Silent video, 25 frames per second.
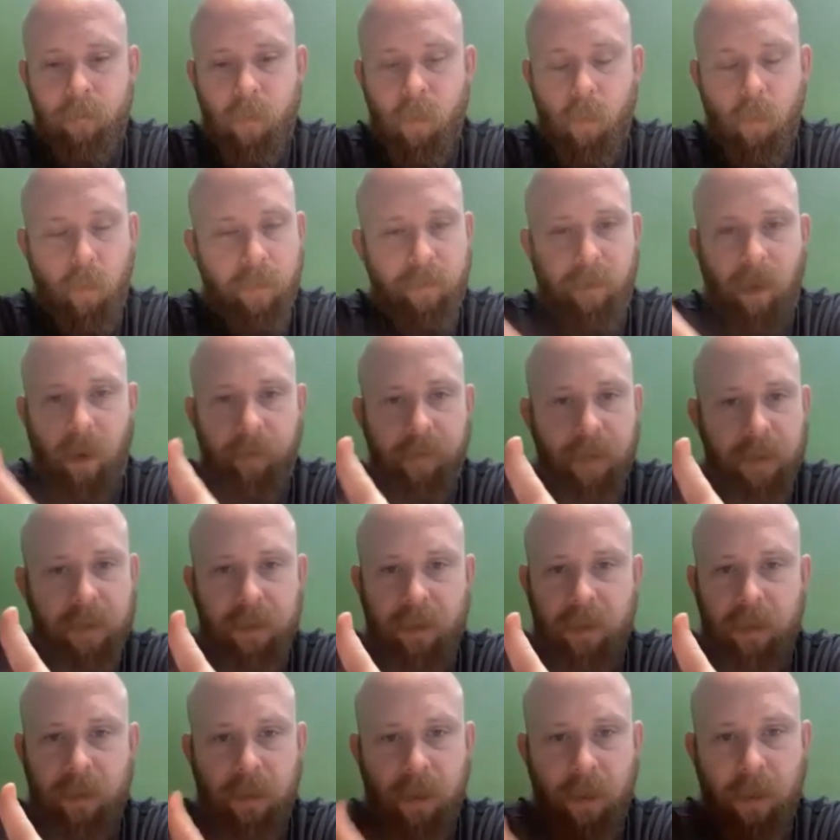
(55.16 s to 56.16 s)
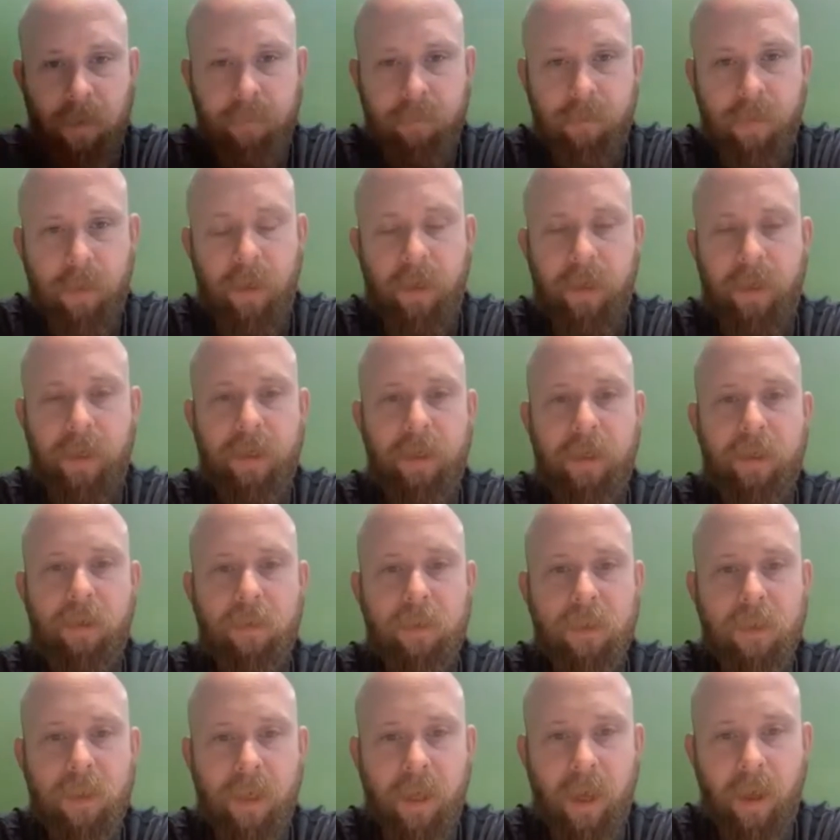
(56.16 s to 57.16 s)
We've obviously done plenty of
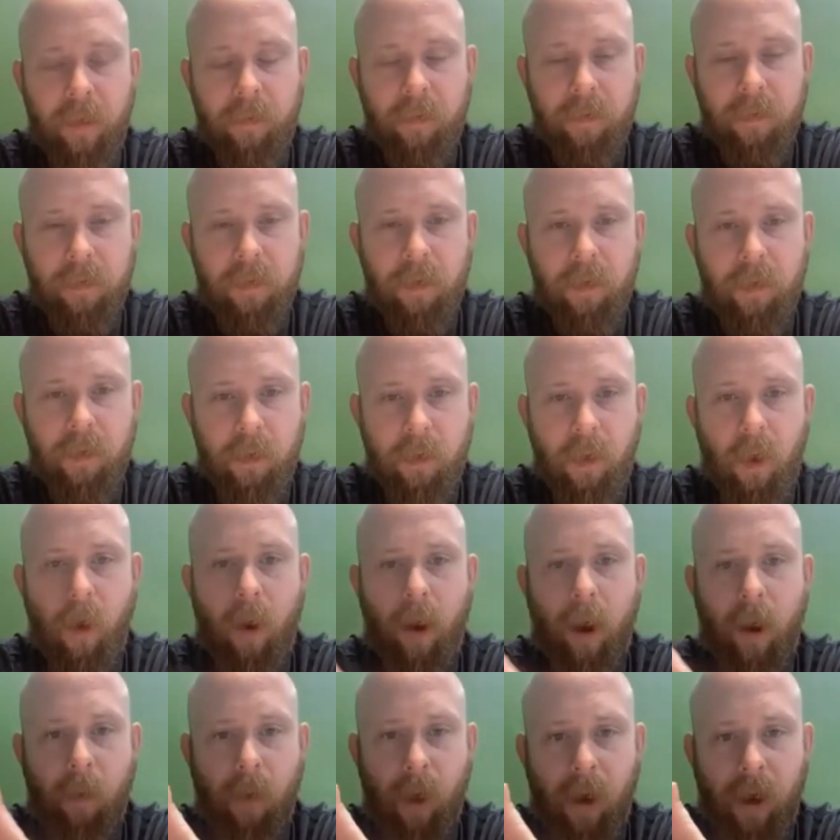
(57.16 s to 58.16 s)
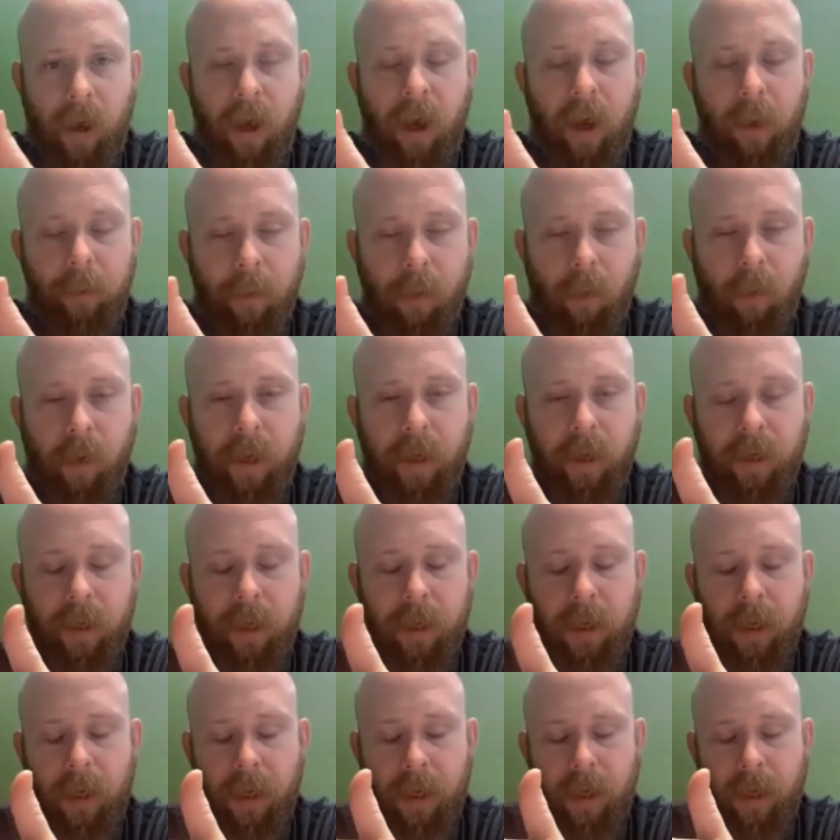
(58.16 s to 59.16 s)
deals together, so you know how I operate.
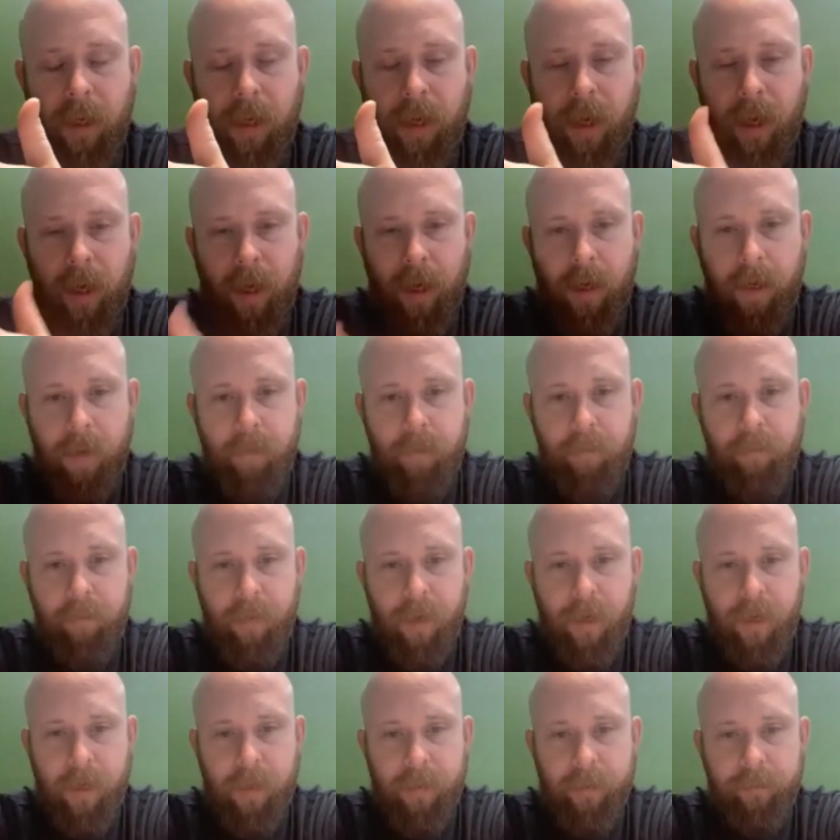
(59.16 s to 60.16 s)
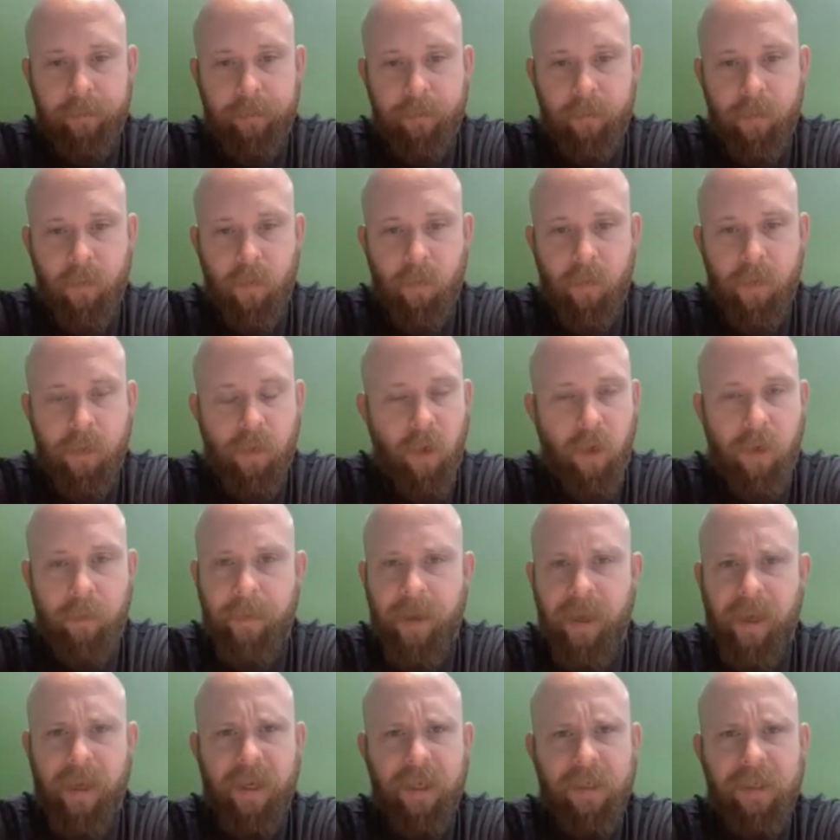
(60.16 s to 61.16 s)
But we try to
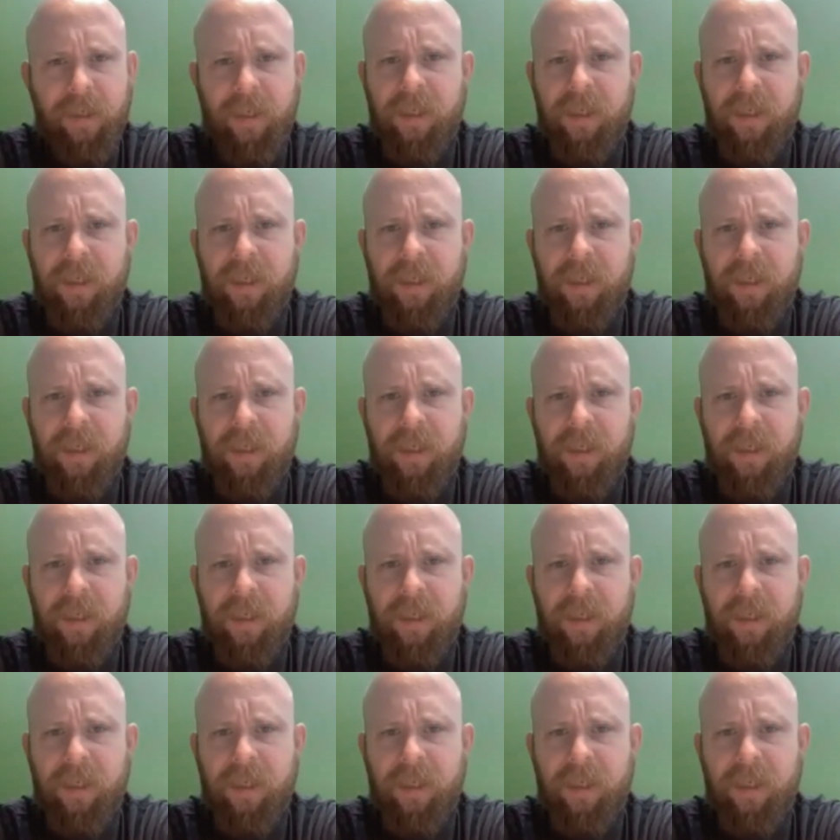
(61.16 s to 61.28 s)
make it as